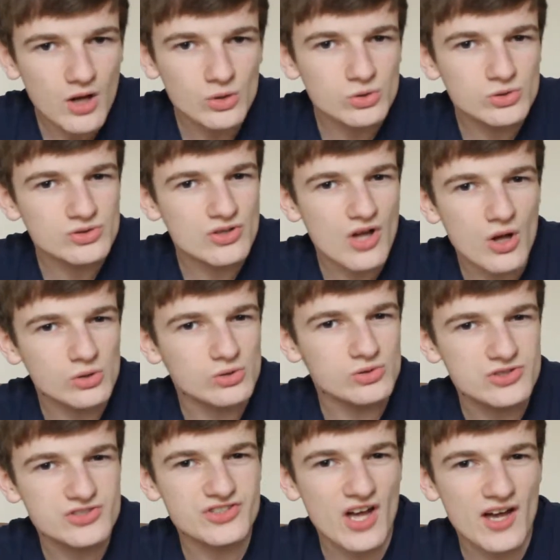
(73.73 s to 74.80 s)

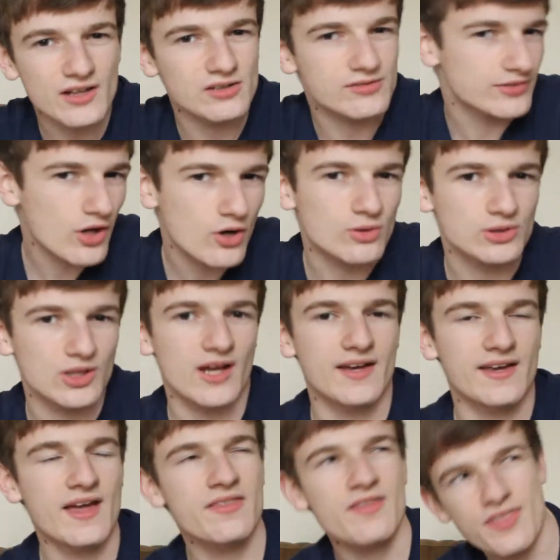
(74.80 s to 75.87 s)
old style
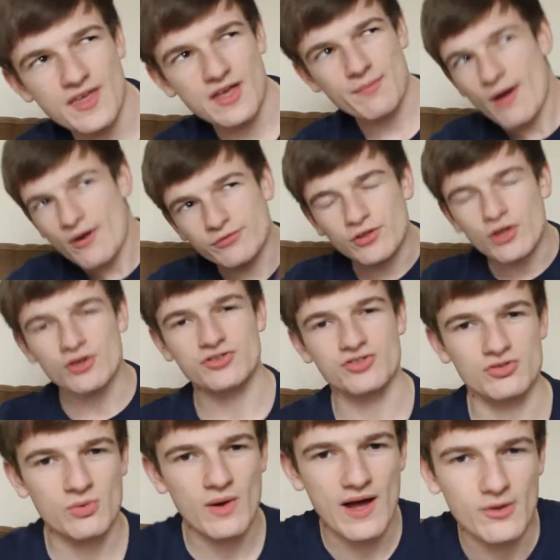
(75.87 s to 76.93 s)
vlog-like. And the thing about
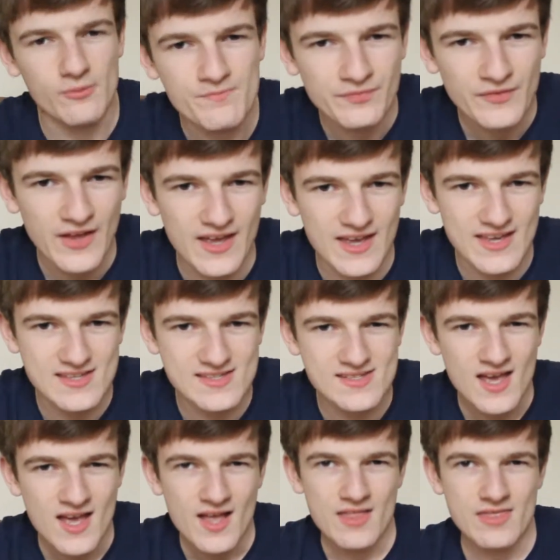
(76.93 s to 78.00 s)
vlogs as well
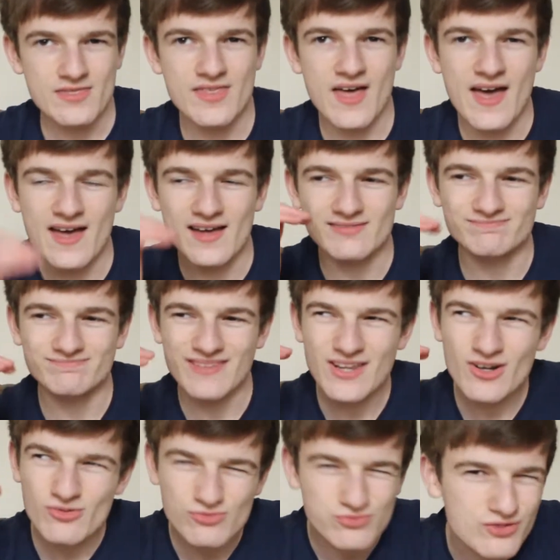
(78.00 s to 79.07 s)
is they're
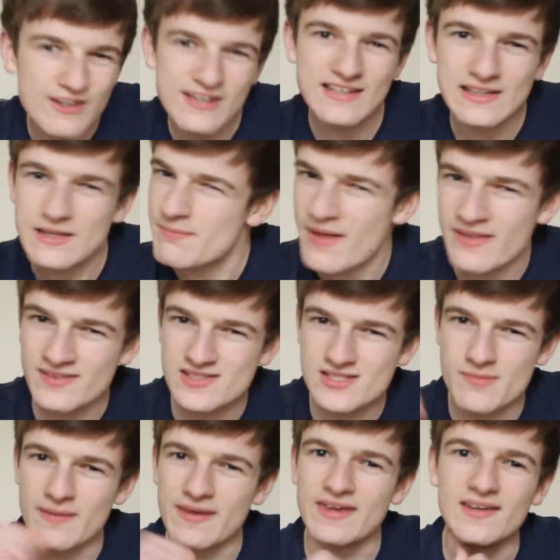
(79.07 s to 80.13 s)
not really meant
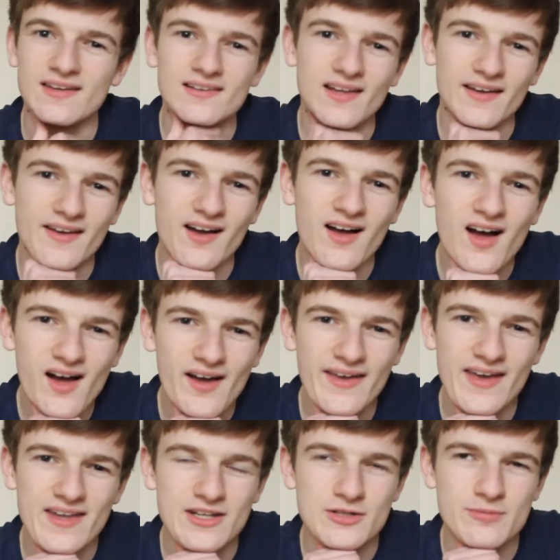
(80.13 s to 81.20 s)
to be like a
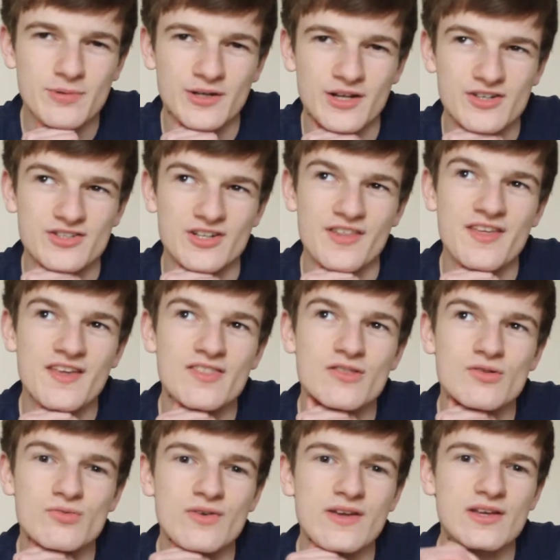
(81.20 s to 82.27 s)
high-end production. I
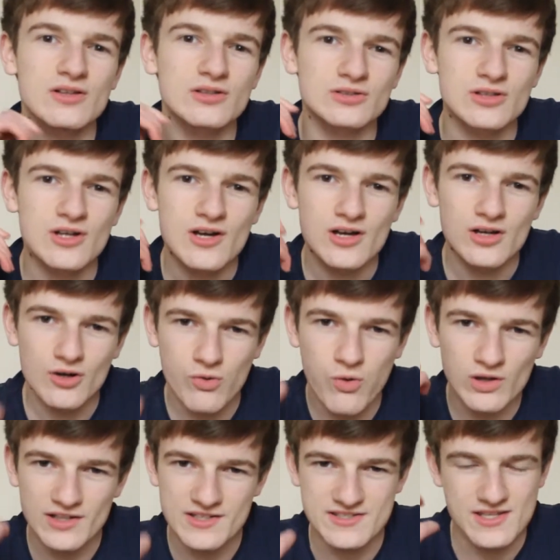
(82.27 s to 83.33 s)
think the real
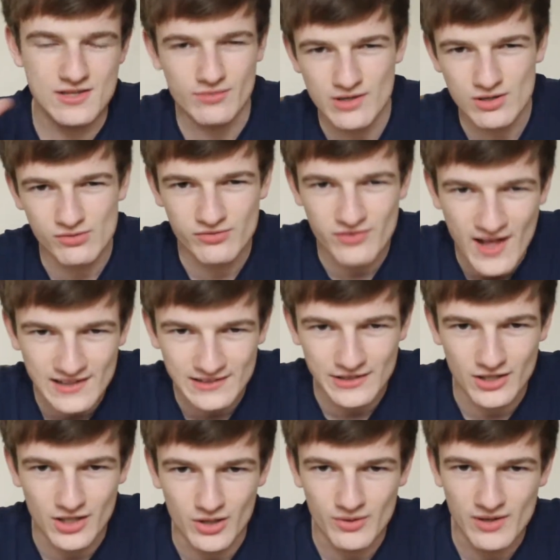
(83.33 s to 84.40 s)
quality, the real
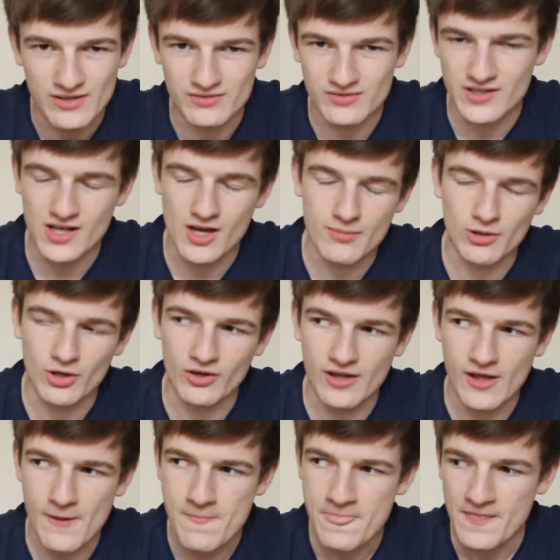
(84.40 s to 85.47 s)
value in video
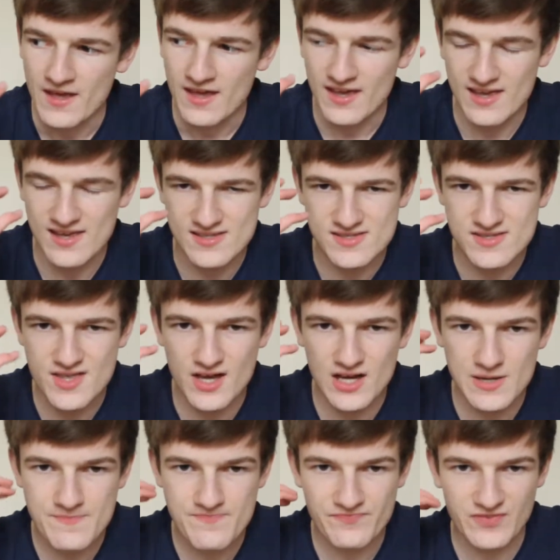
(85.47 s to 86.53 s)
blogging is
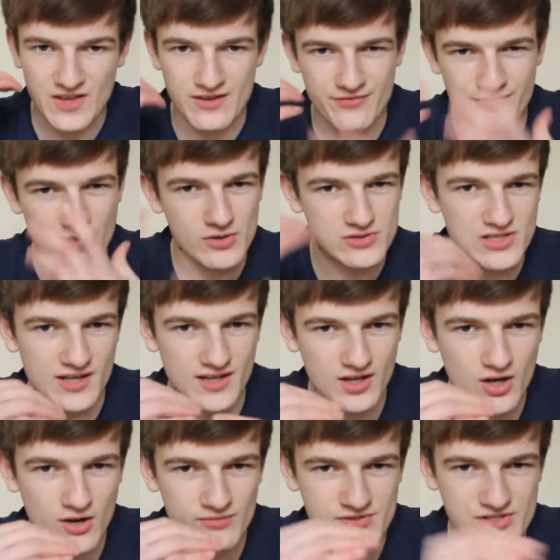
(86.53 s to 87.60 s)
that it feels like a
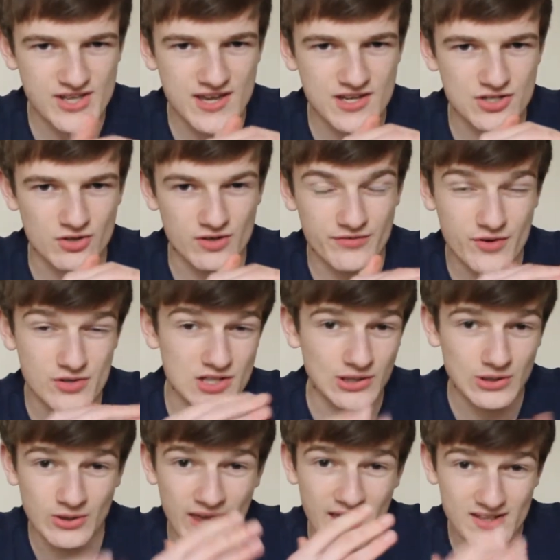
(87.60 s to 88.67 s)
conversation, or it feels
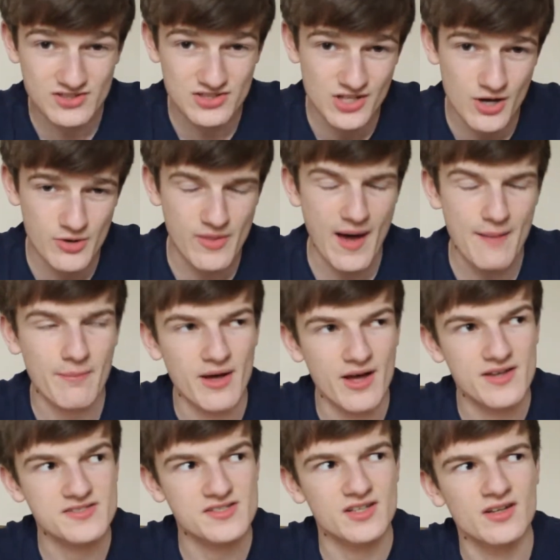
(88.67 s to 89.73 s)
like you're getting to know that
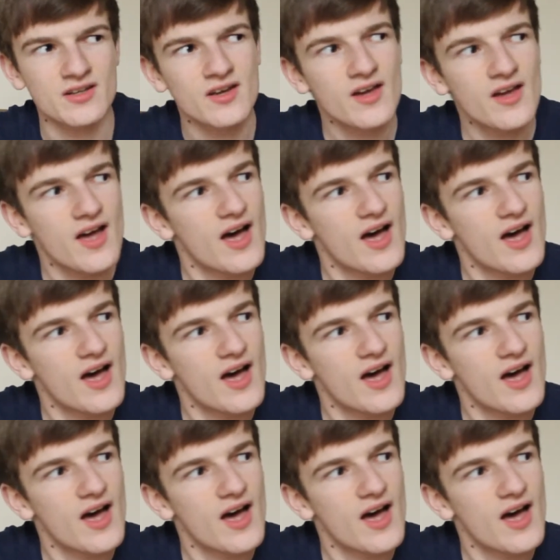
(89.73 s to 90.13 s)
person.